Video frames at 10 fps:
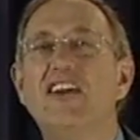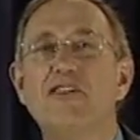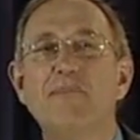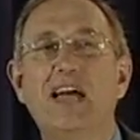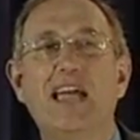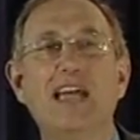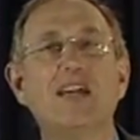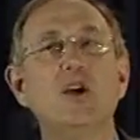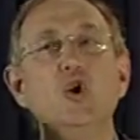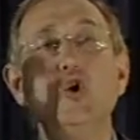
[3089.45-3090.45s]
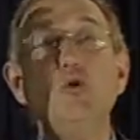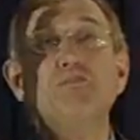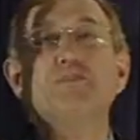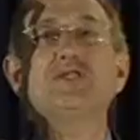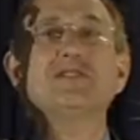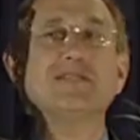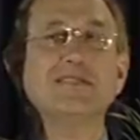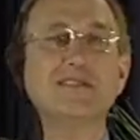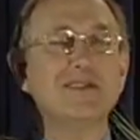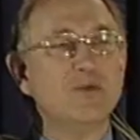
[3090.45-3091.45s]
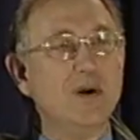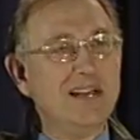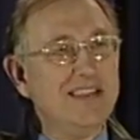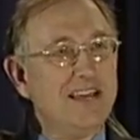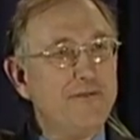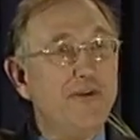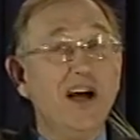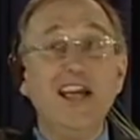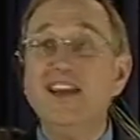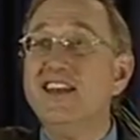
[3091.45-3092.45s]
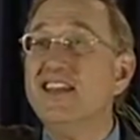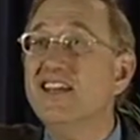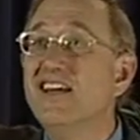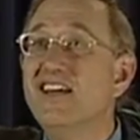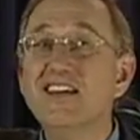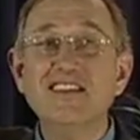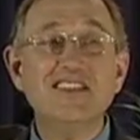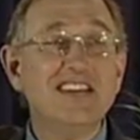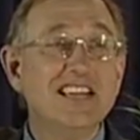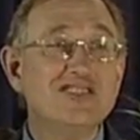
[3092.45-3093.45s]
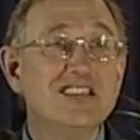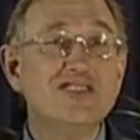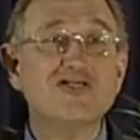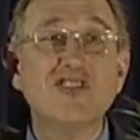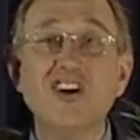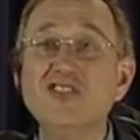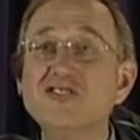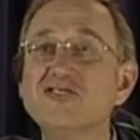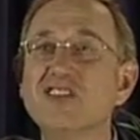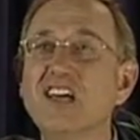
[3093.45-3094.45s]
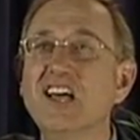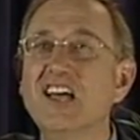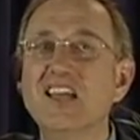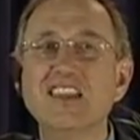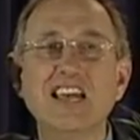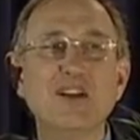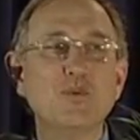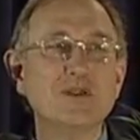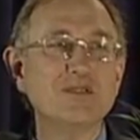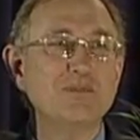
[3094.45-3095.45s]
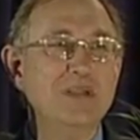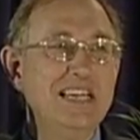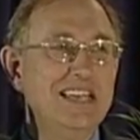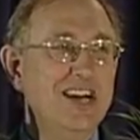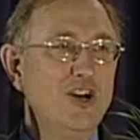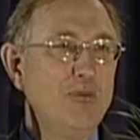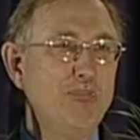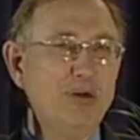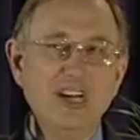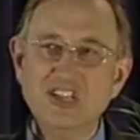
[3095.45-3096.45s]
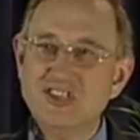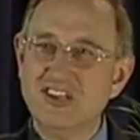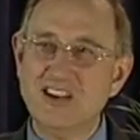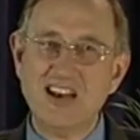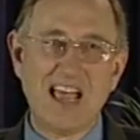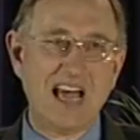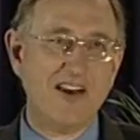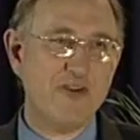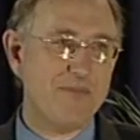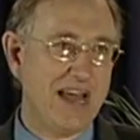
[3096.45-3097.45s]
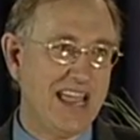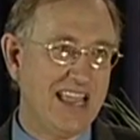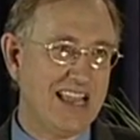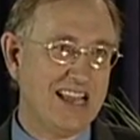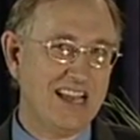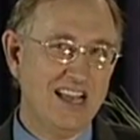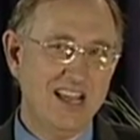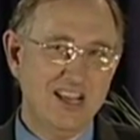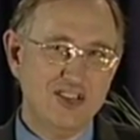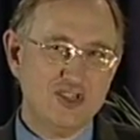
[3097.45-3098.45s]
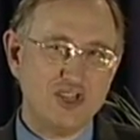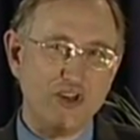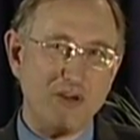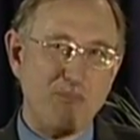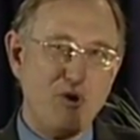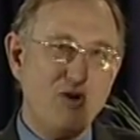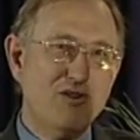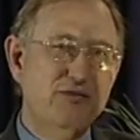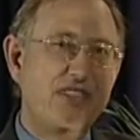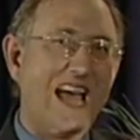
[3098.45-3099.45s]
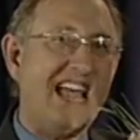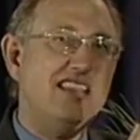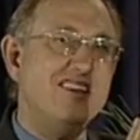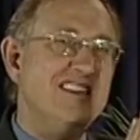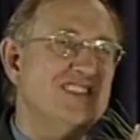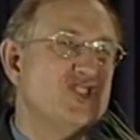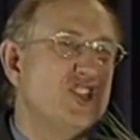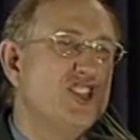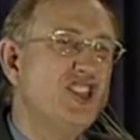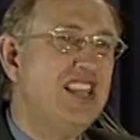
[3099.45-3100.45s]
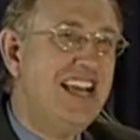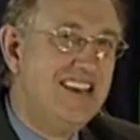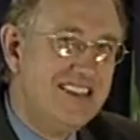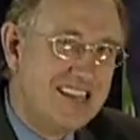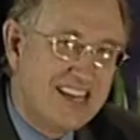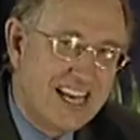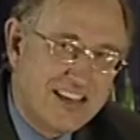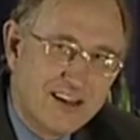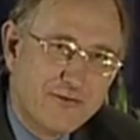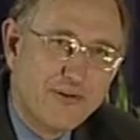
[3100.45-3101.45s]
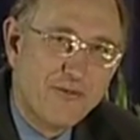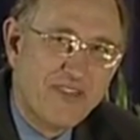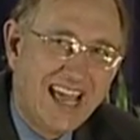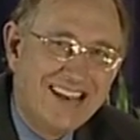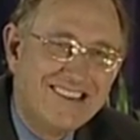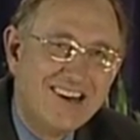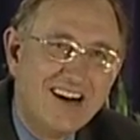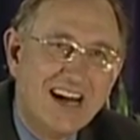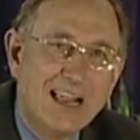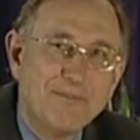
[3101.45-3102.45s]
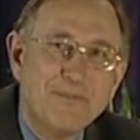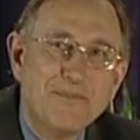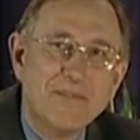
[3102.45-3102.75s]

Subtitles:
Aramaic, oops, what did they find in the Dead Sea Scrolls? That it was Medo-Persian Aramaic. So the book of Daniel is authenticated from that time